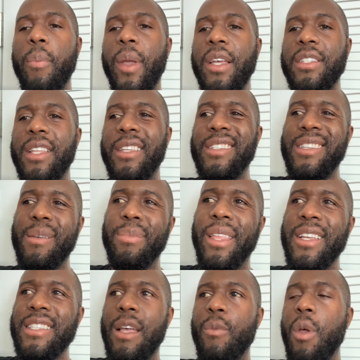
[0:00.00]
because there's some
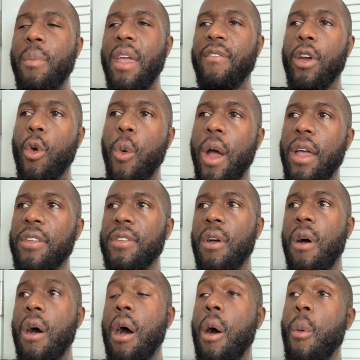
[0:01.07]
things that we may request,
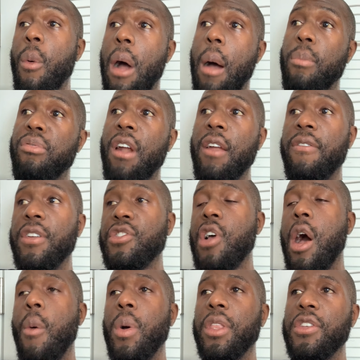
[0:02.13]
or I pray for this
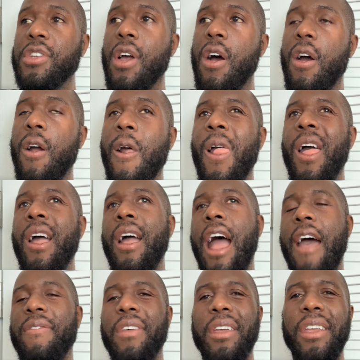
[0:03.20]
car, I want this car.
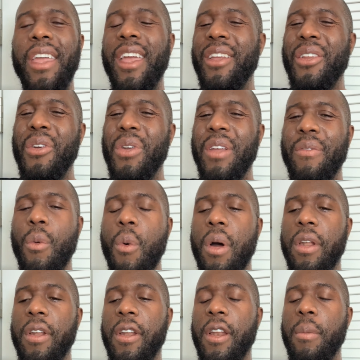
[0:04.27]
After a year, you don't even
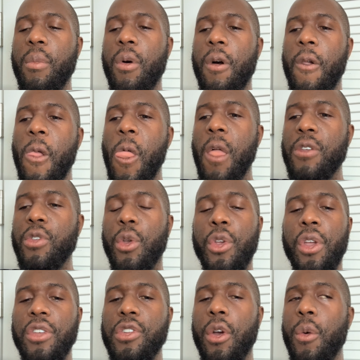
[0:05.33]
want it anymore. So
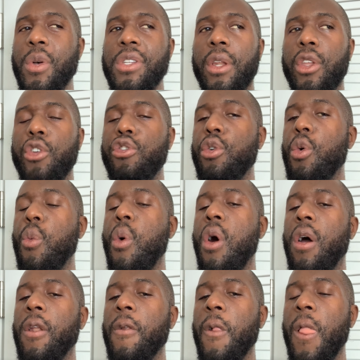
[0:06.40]
it wasn't a true
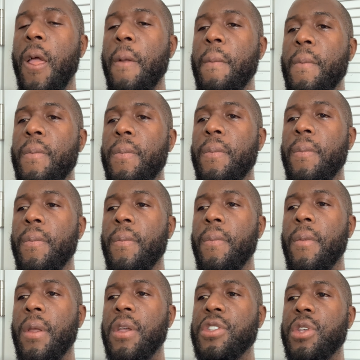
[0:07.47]
want.
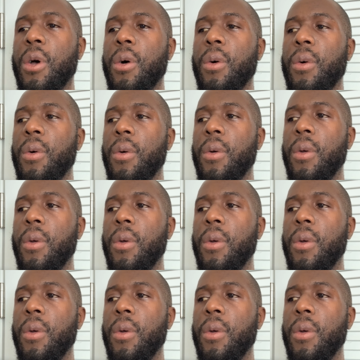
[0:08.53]
So